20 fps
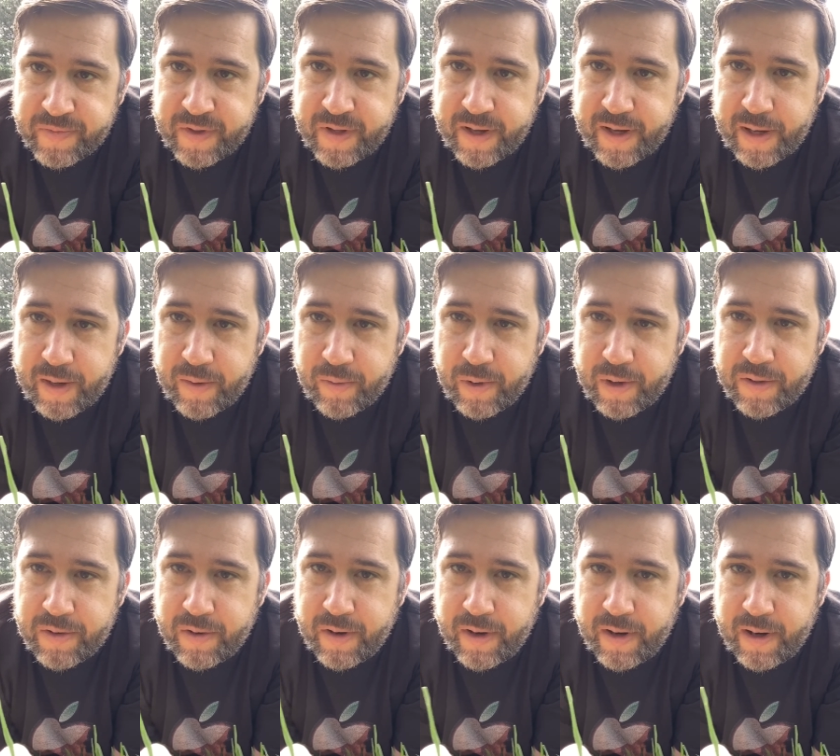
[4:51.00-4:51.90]
and
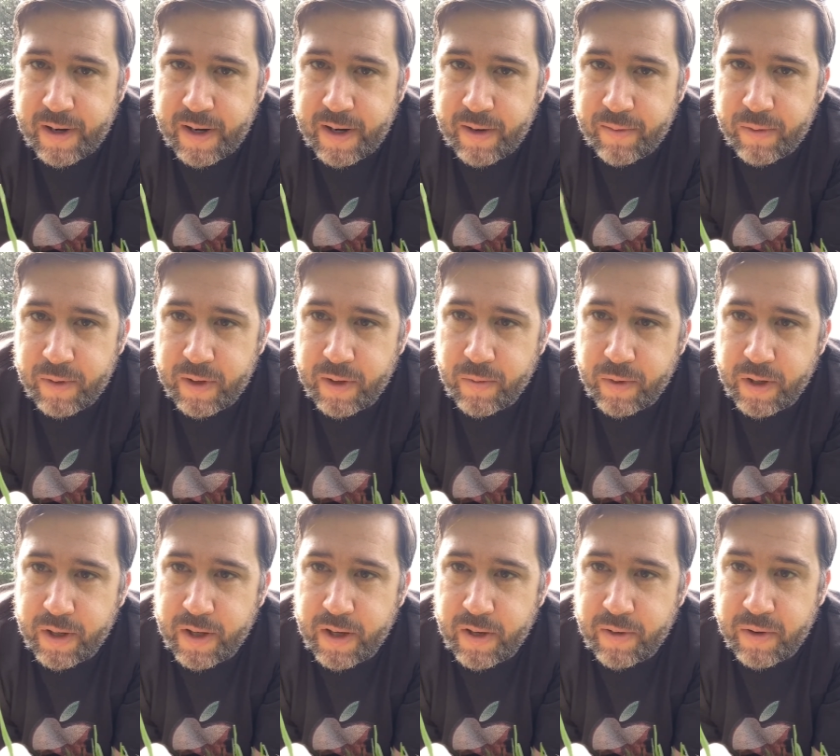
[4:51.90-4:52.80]
whether or not I really
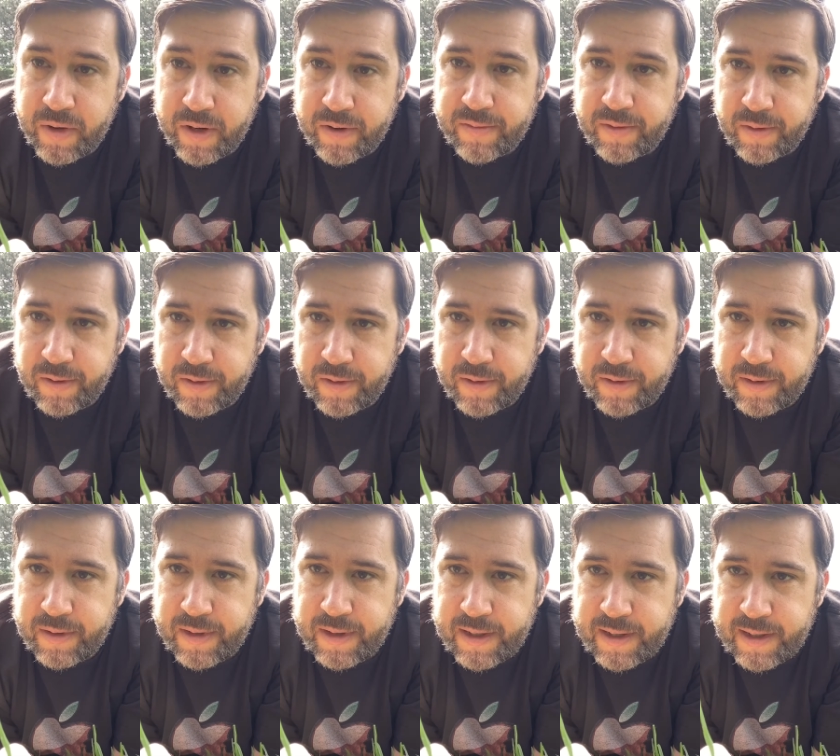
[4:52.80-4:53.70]
want to go any further.
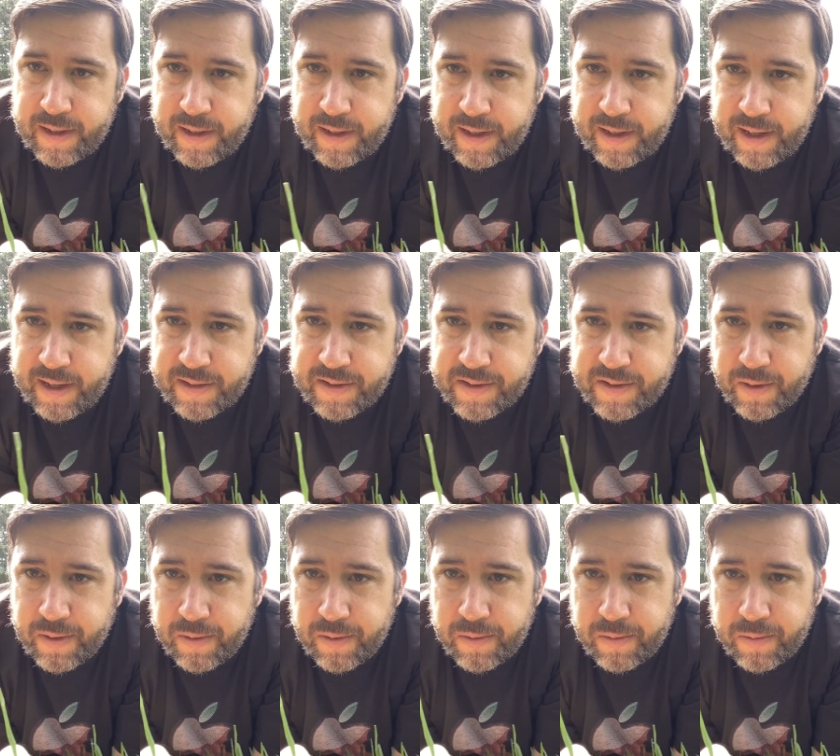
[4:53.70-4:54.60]
And
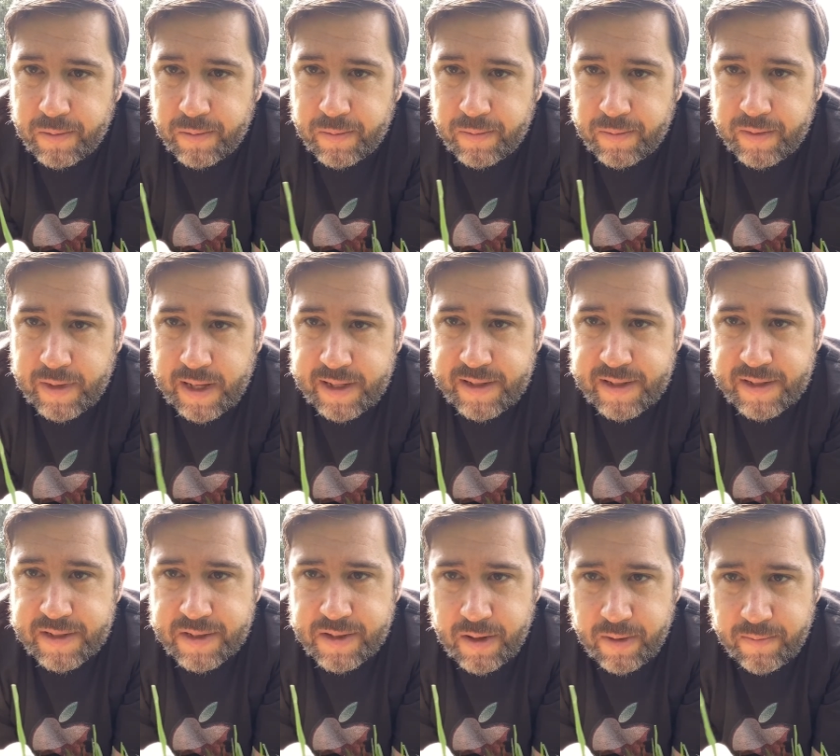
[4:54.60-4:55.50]
so that
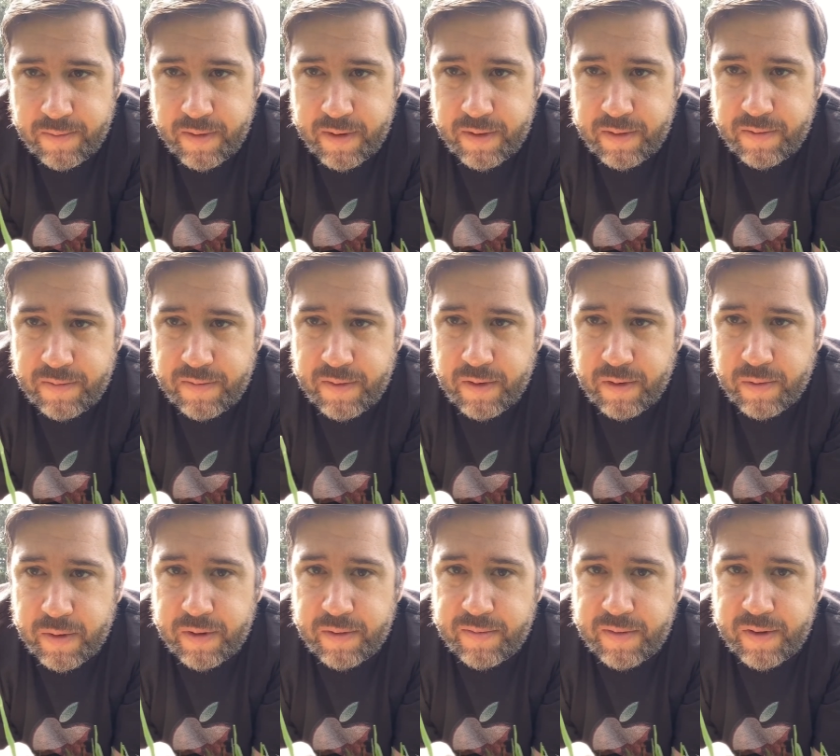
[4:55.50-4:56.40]
discomfort you feel
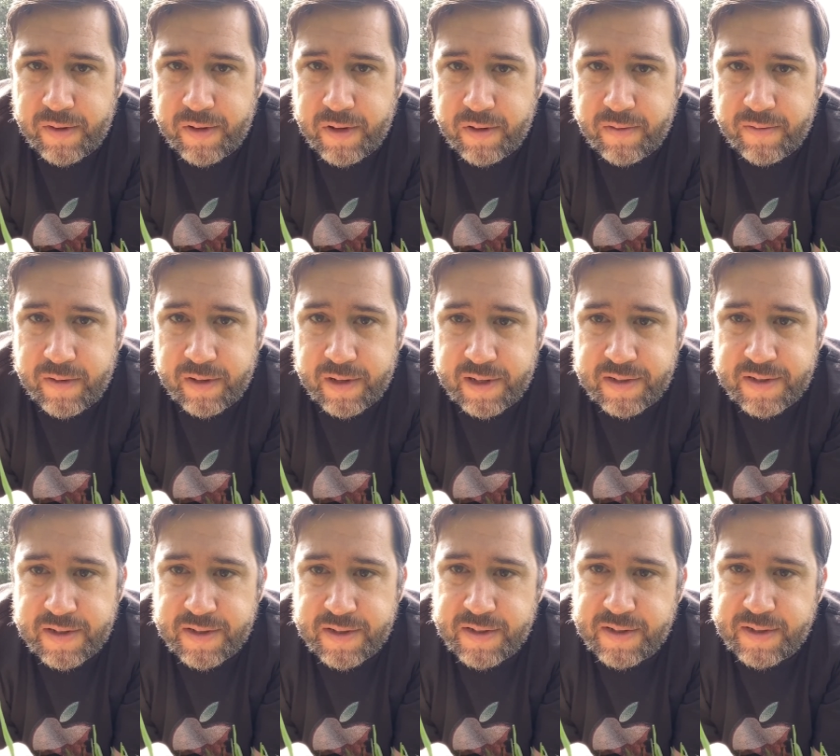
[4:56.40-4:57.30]
when you feel your
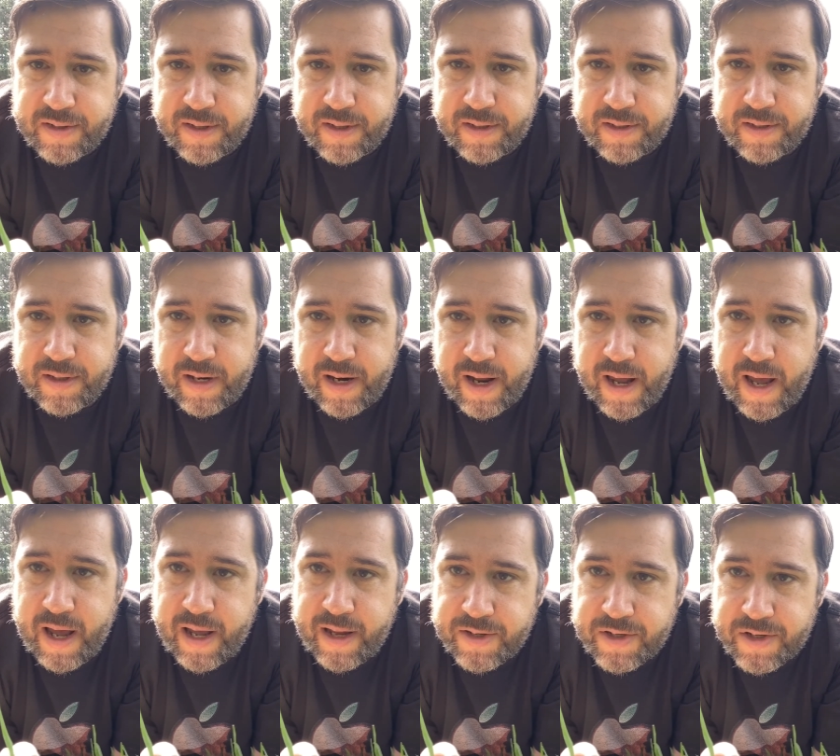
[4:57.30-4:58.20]
feelings is an
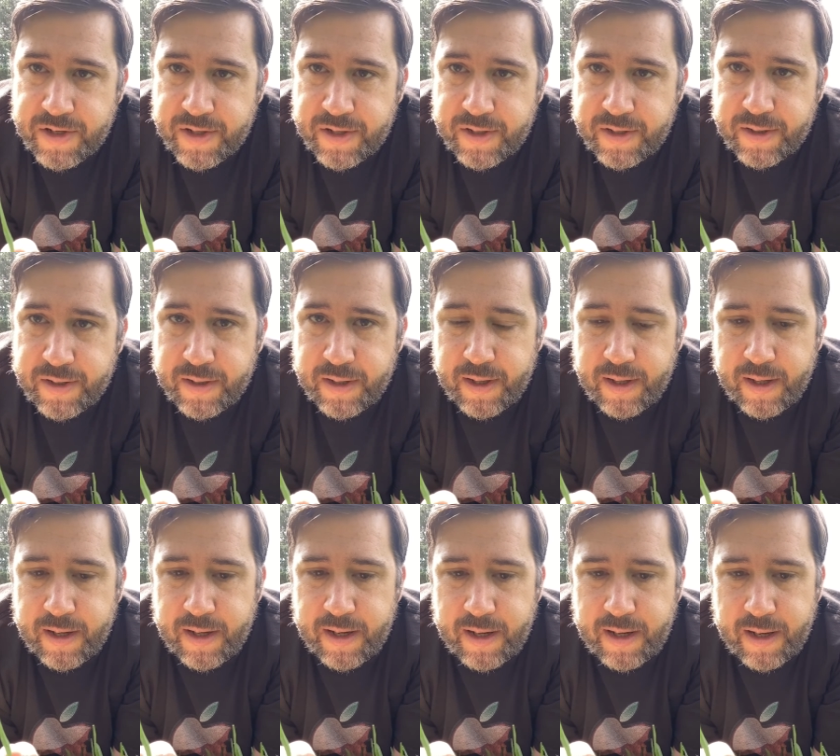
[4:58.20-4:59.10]
edge
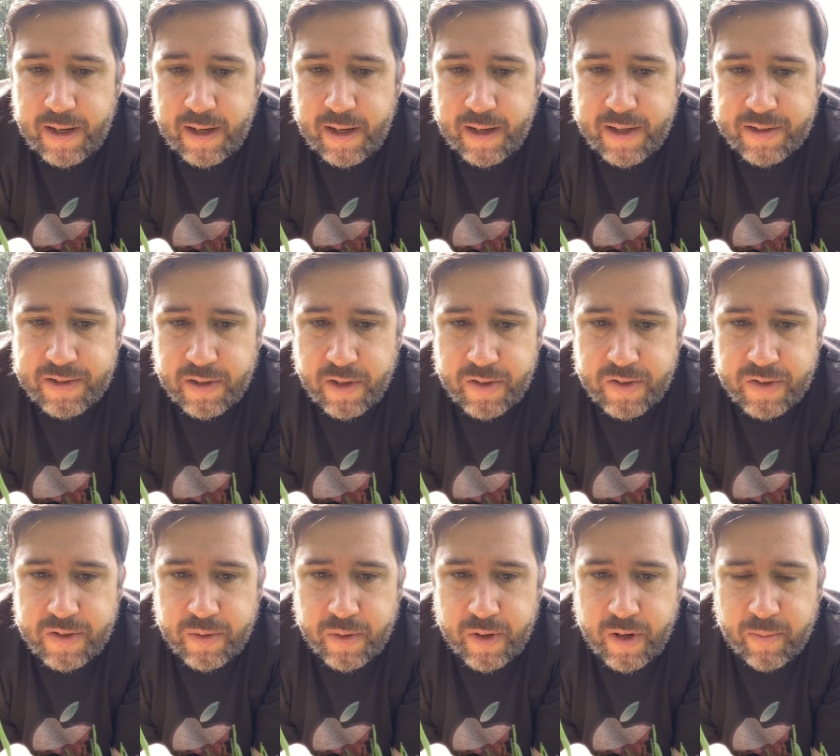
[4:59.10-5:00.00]
it's
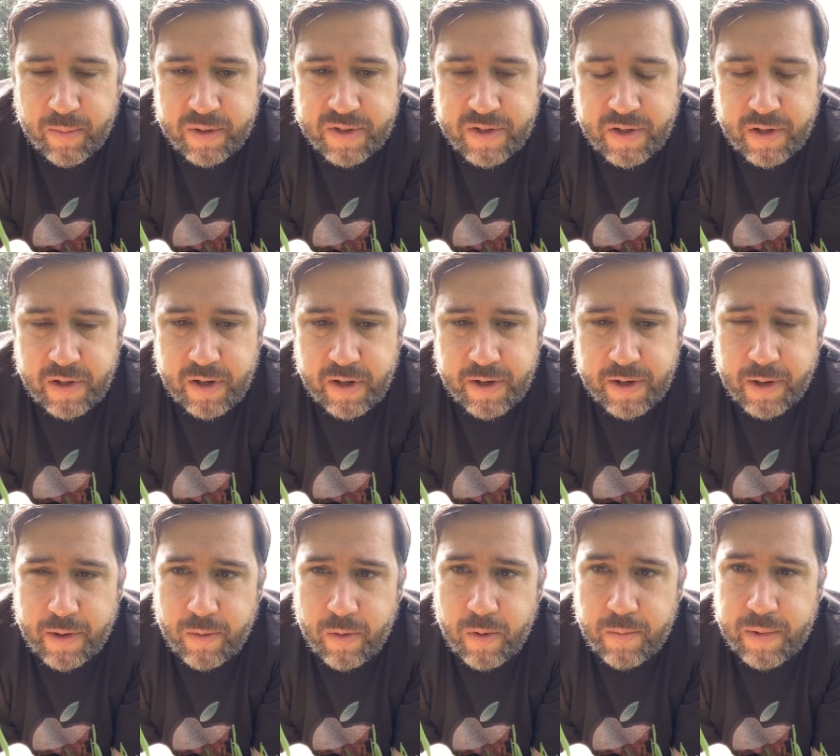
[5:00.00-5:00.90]
also an opportunity to
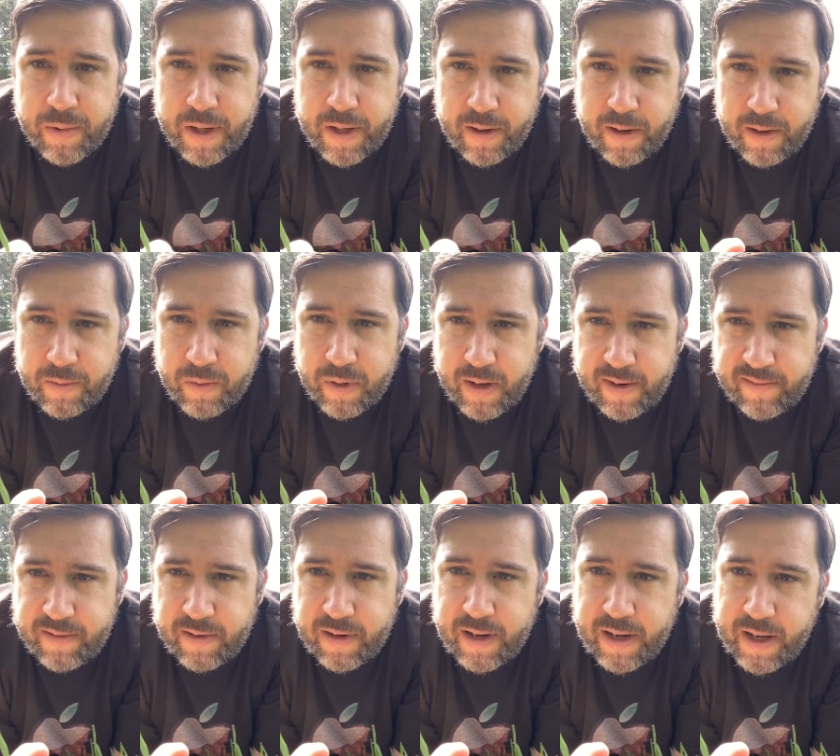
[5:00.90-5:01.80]
grow beyond
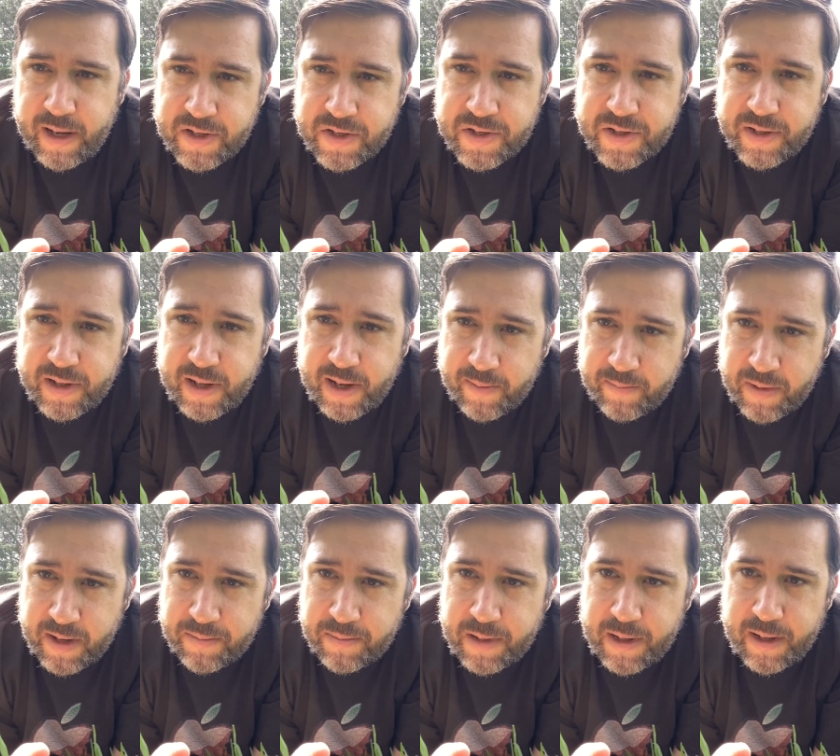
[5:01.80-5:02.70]
whatever edge that
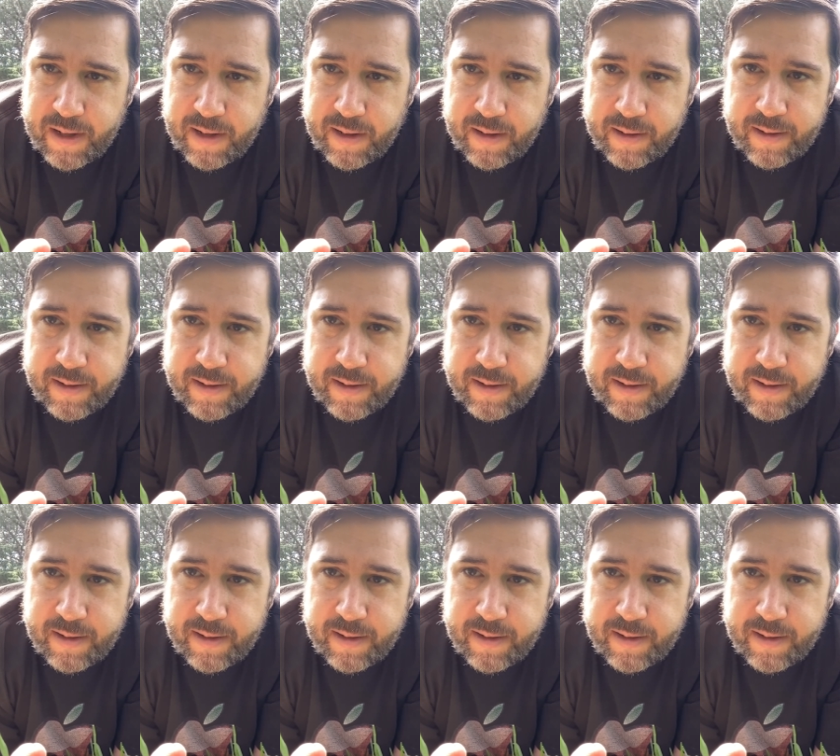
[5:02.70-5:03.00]
may be.